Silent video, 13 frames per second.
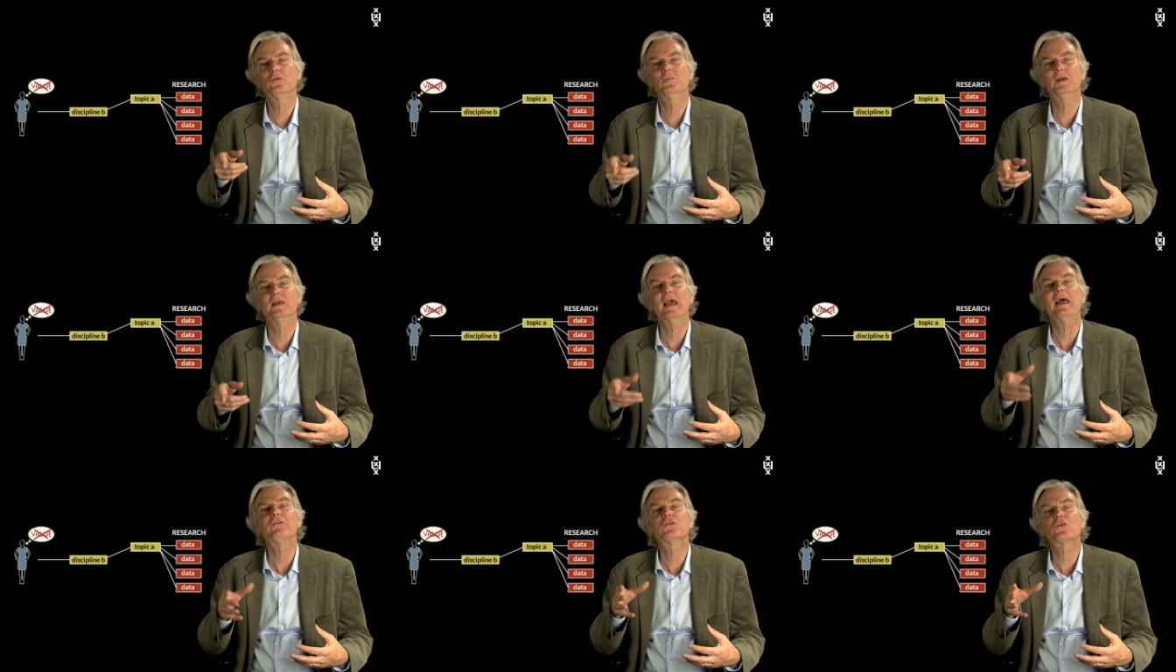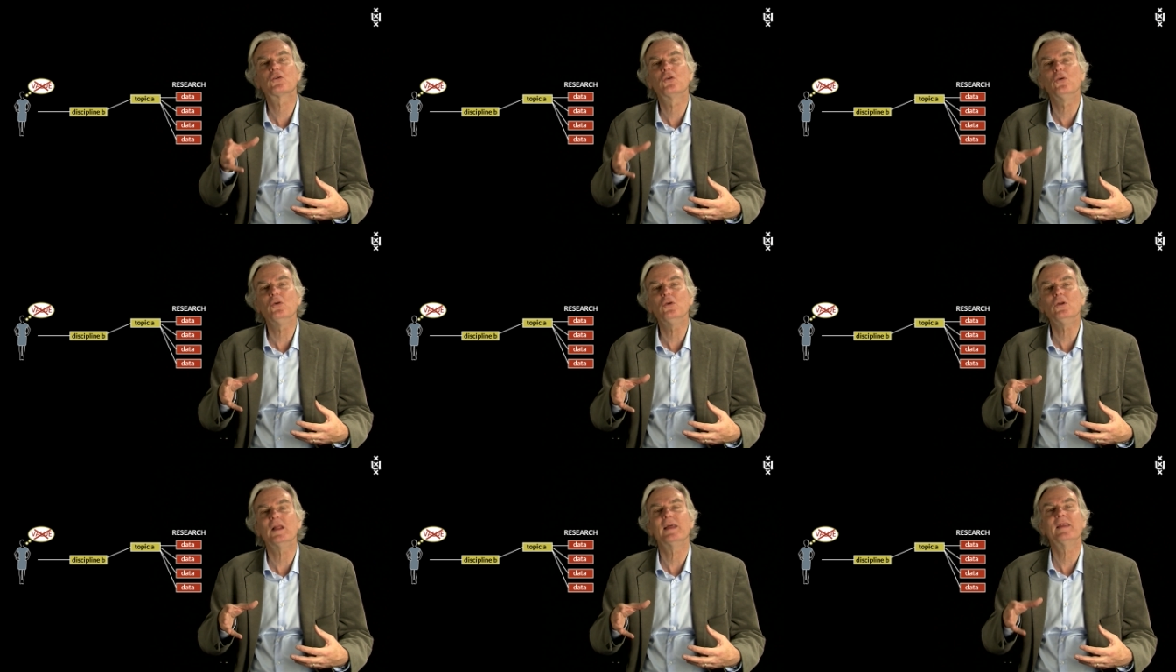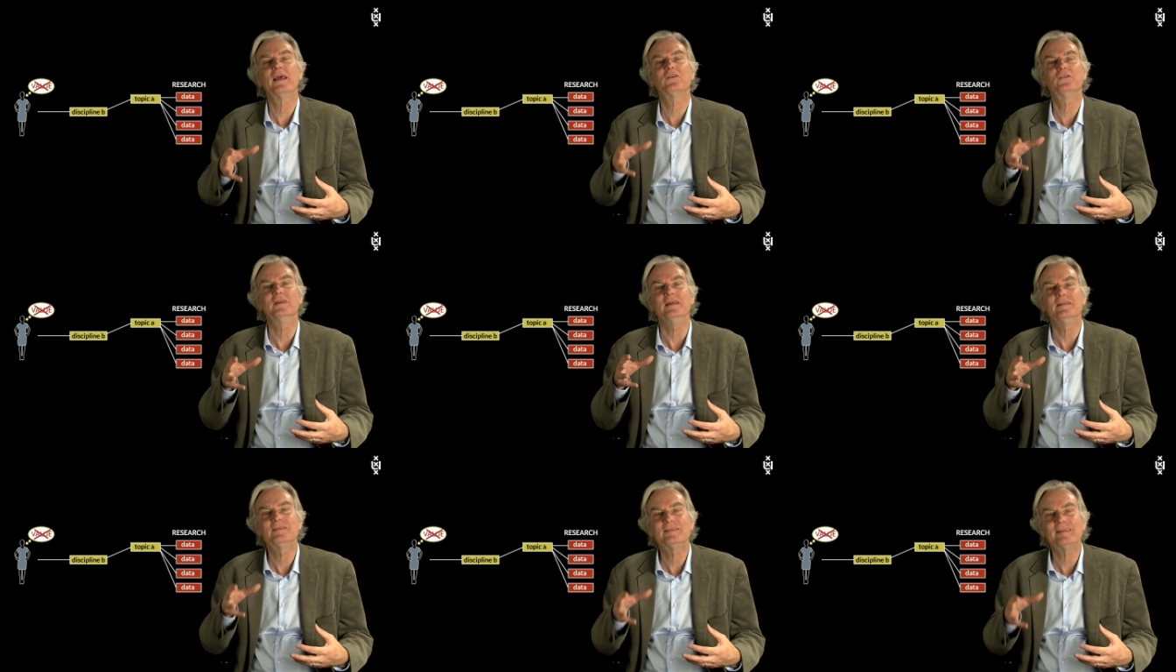to be as cool and as
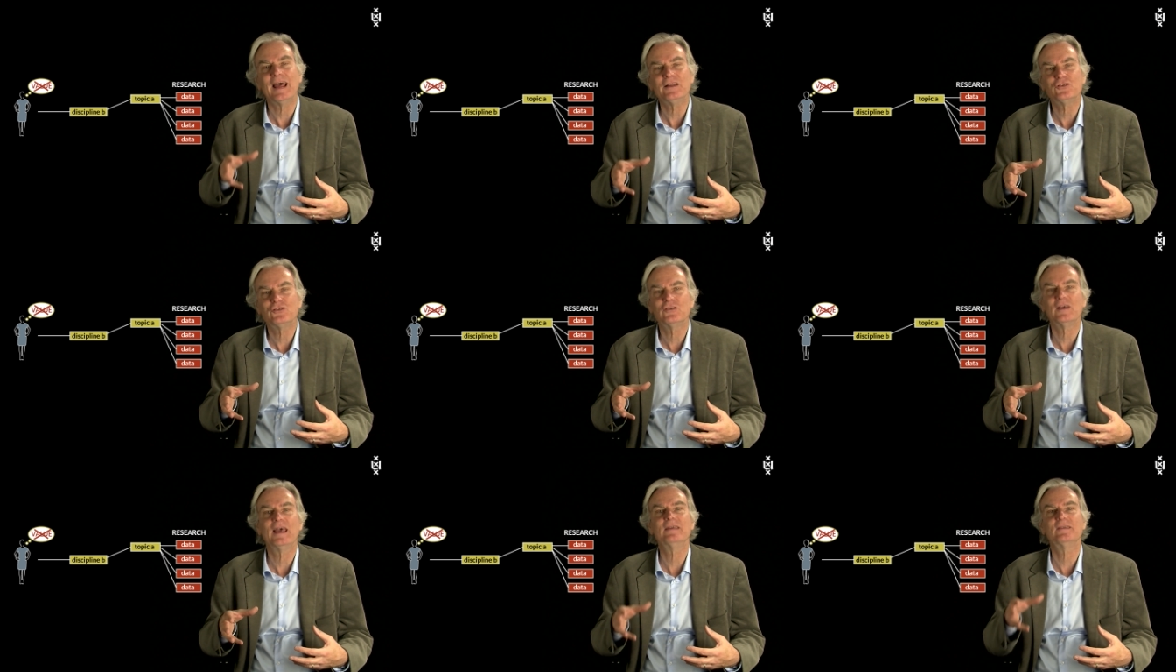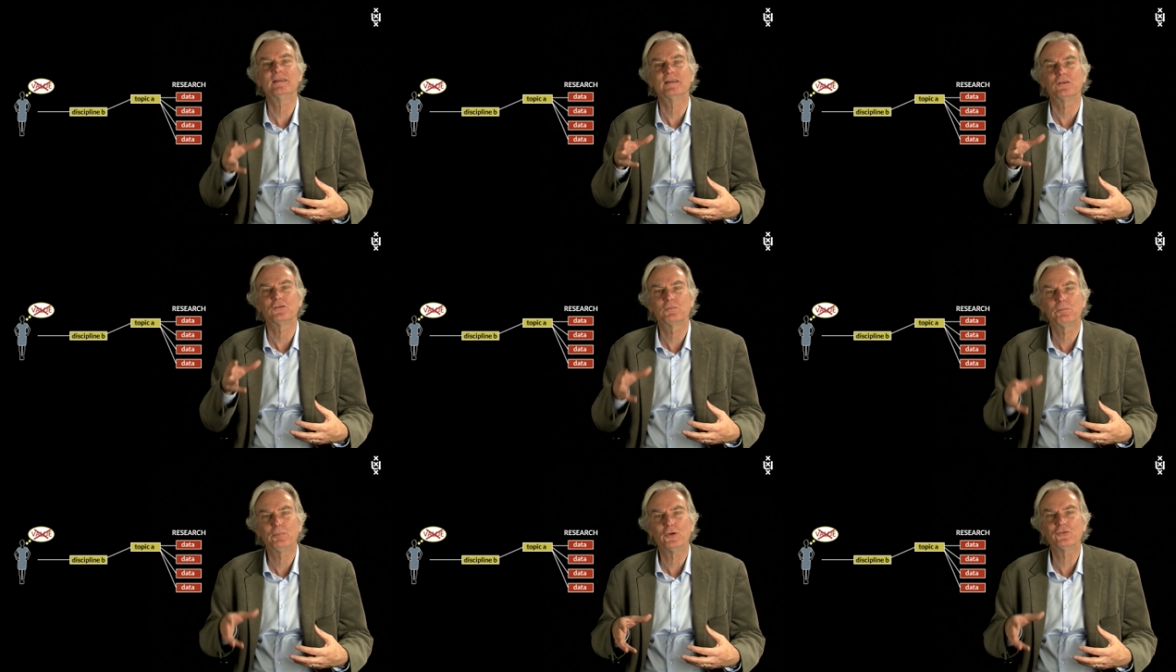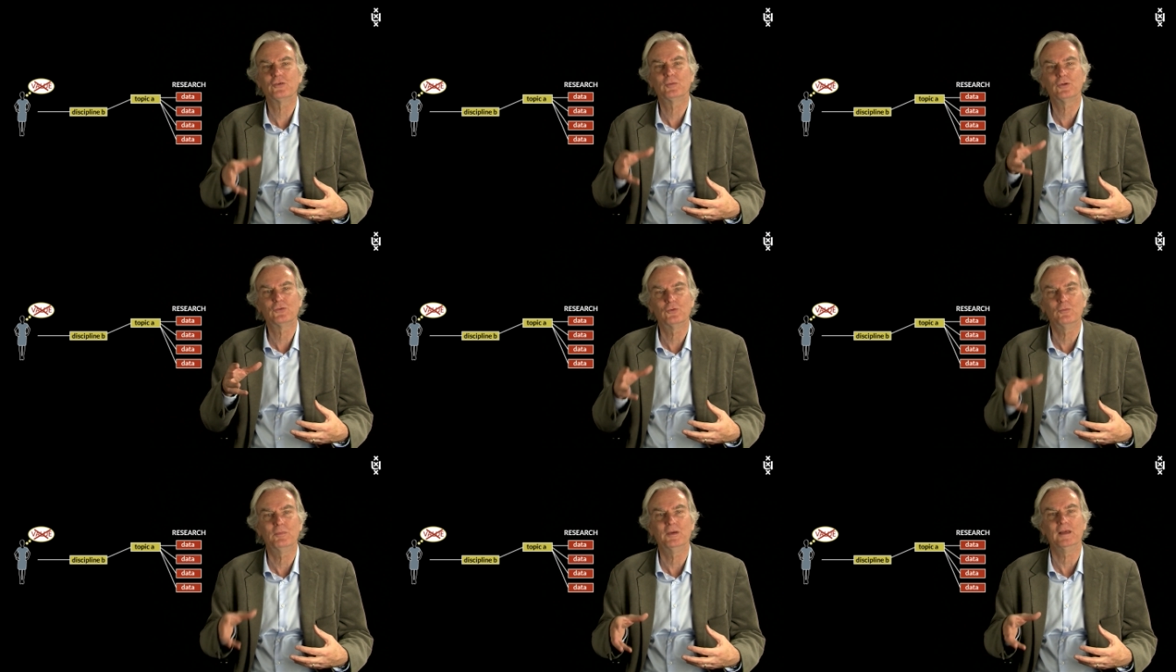detached as it is possible
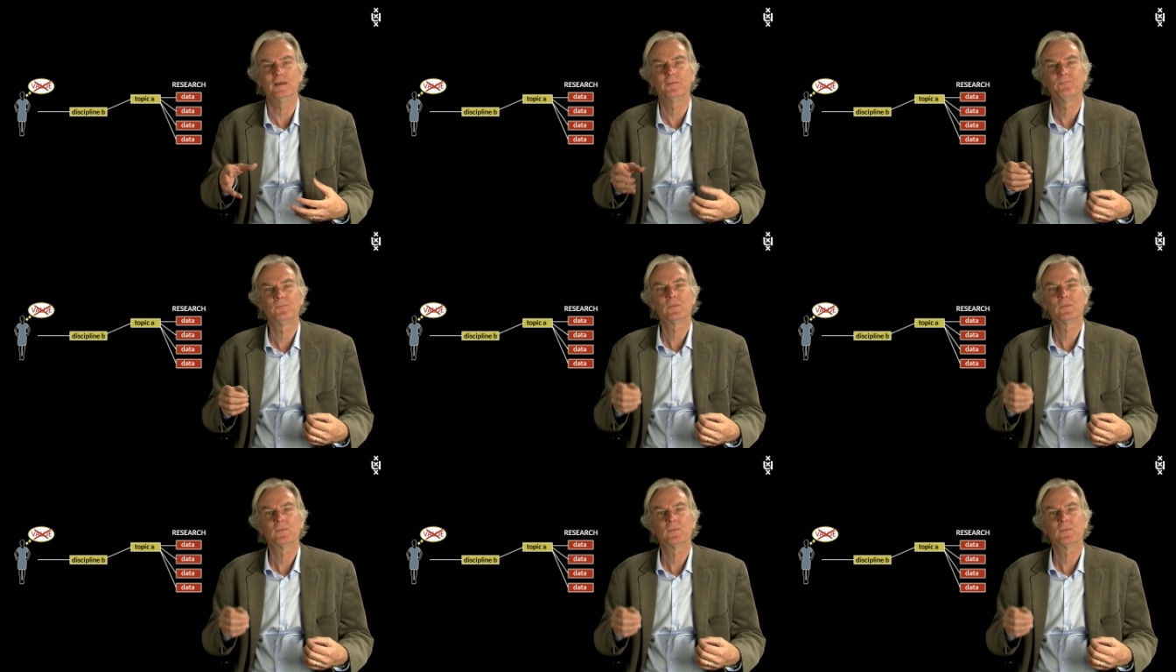to be.